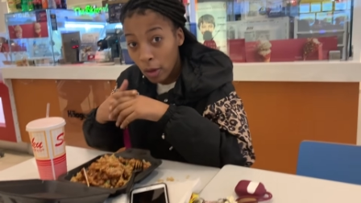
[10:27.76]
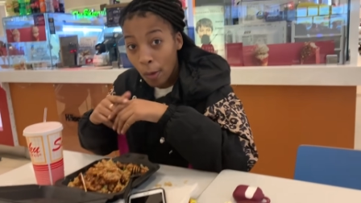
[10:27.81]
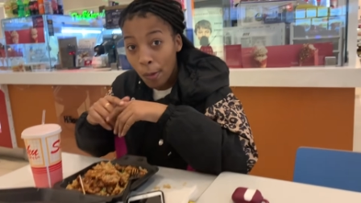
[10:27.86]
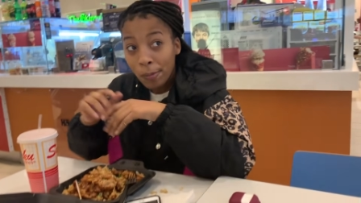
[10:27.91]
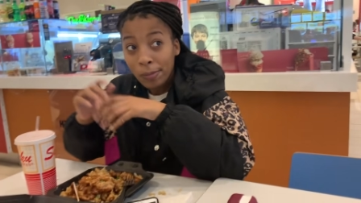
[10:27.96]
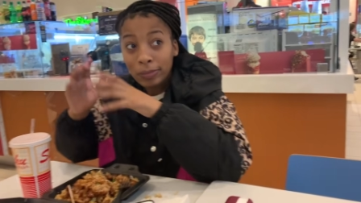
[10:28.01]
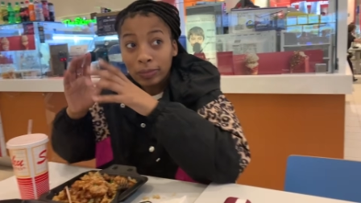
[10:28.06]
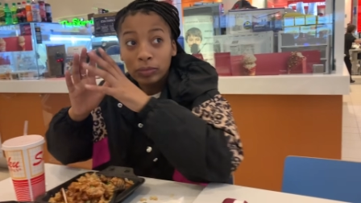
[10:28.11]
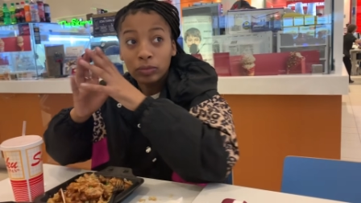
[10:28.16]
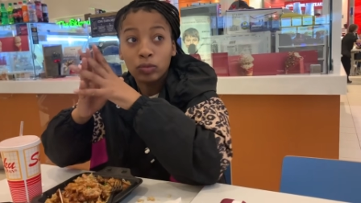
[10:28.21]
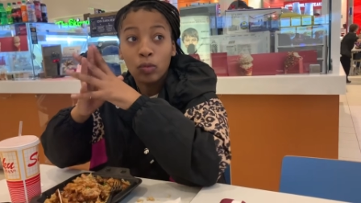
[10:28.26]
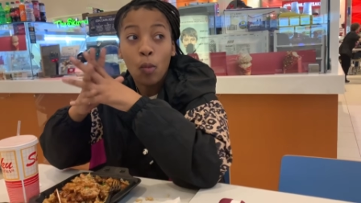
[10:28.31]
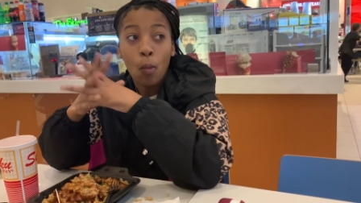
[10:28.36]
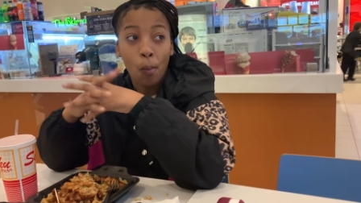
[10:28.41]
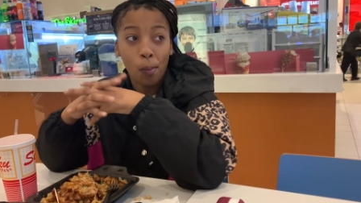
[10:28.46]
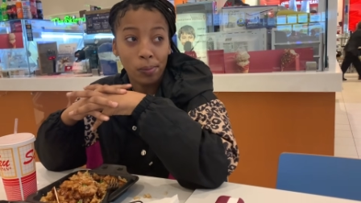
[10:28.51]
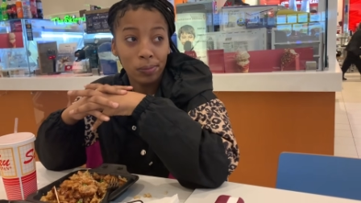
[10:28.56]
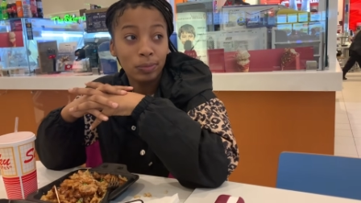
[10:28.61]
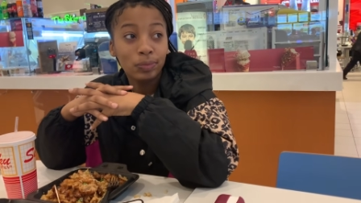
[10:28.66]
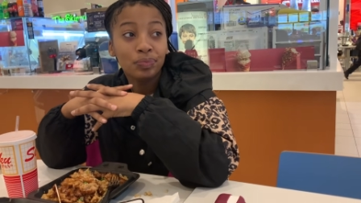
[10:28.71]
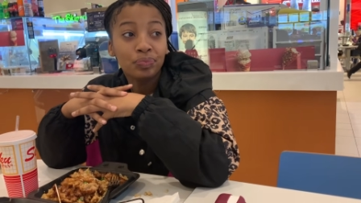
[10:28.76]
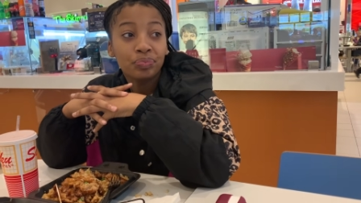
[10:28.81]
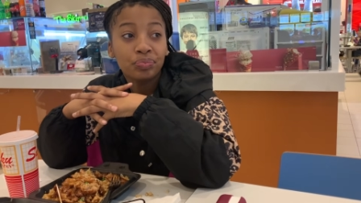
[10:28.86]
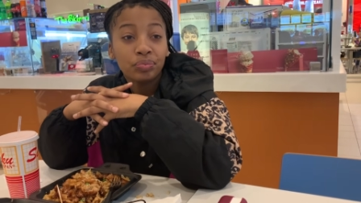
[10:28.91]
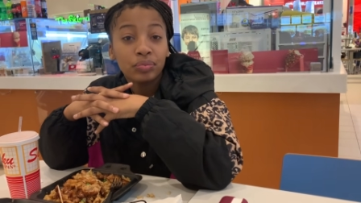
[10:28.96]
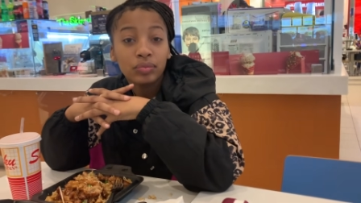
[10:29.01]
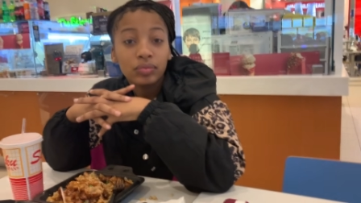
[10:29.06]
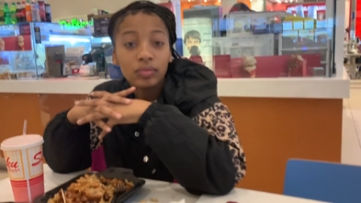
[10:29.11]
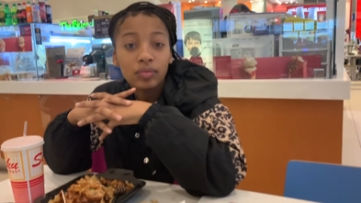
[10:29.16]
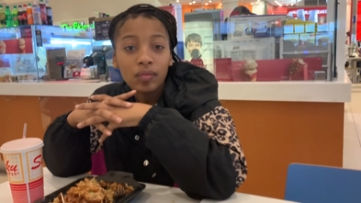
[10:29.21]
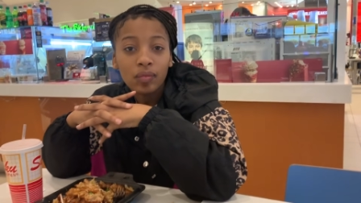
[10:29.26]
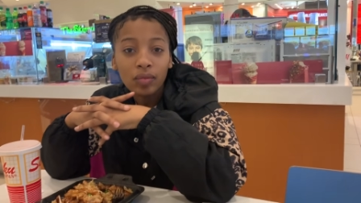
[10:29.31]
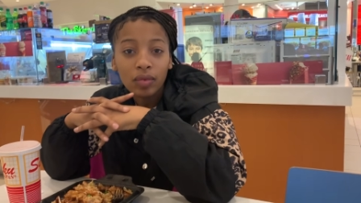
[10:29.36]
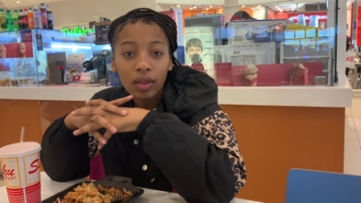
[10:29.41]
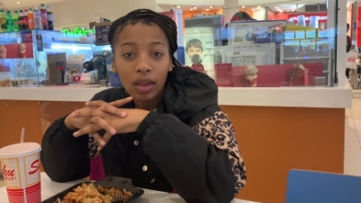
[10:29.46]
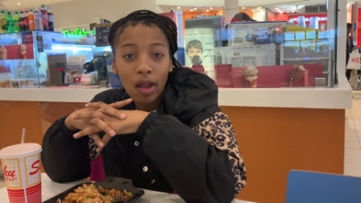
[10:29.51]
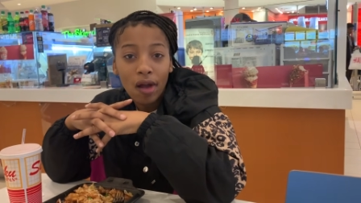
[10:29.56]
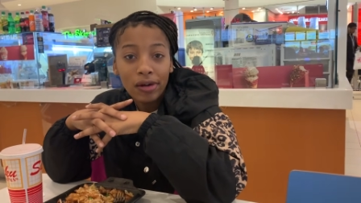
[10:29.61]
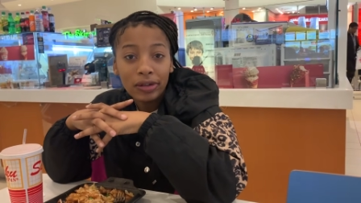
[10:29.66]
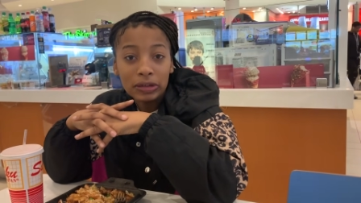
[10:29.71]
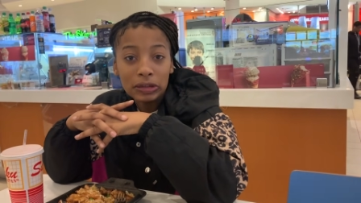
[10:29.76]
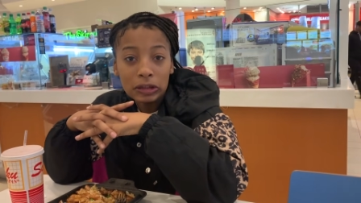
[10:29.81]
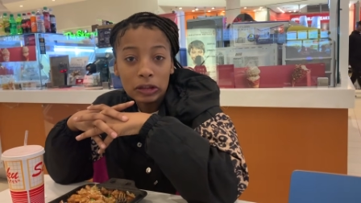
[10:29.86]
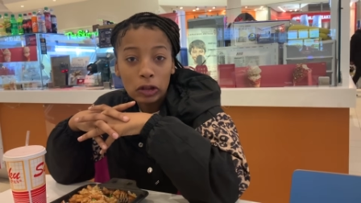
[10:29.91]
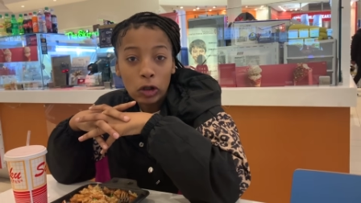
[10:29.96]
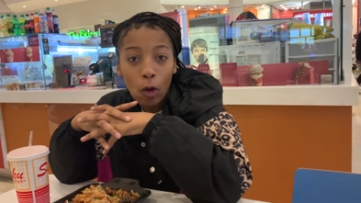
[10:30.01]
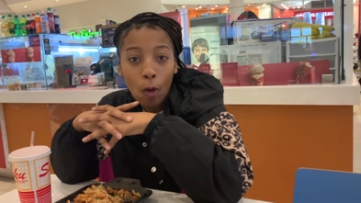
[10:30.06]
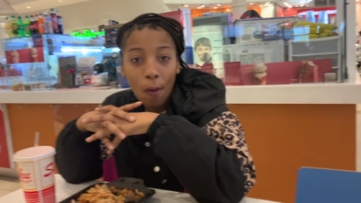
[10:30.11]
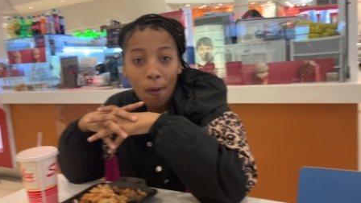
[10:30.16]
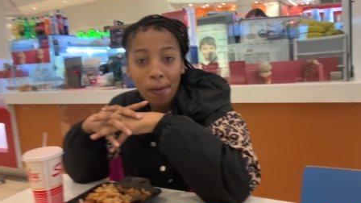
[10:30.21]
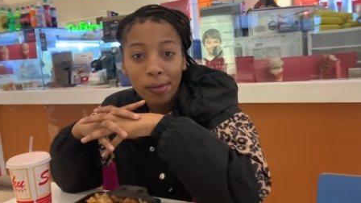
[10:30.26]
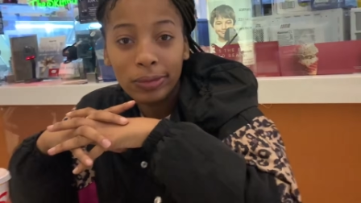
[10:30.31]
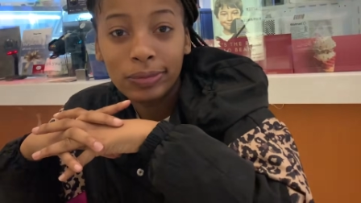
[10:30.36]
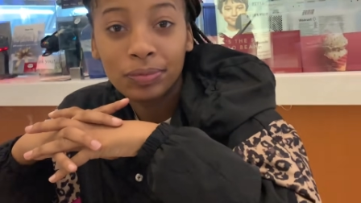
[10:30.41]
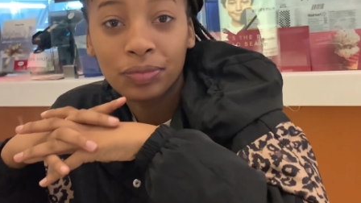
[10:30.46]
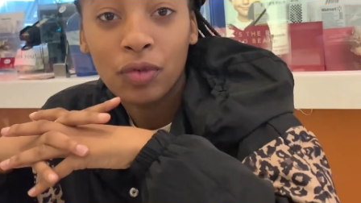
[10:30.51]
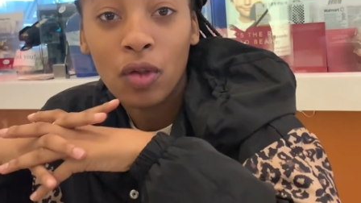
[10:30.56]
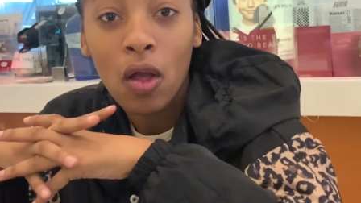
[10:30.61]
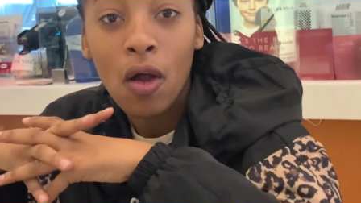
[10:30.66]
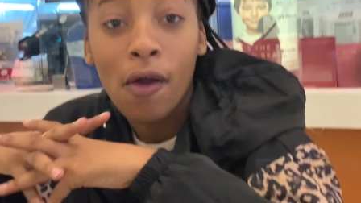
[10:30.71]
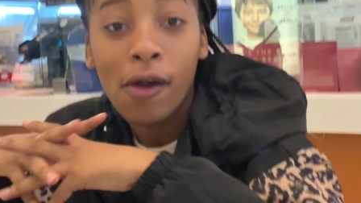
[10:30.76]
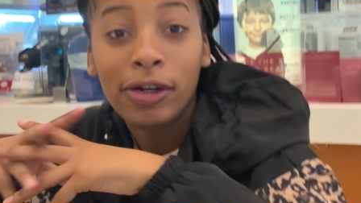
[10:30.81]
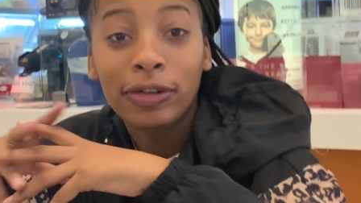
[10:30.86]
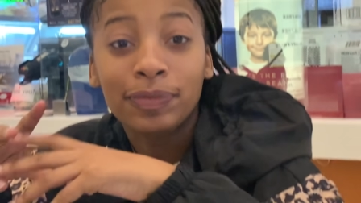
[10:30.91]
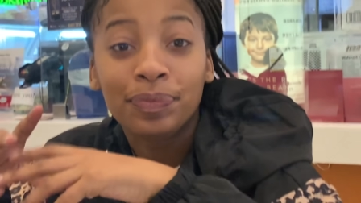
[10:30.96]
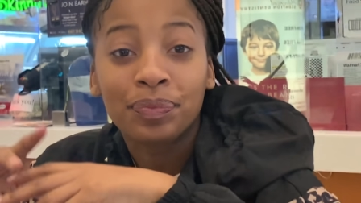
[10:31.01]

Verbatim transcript: for a little bit. Mm -hmm. After that, we're gonna go to Zanny's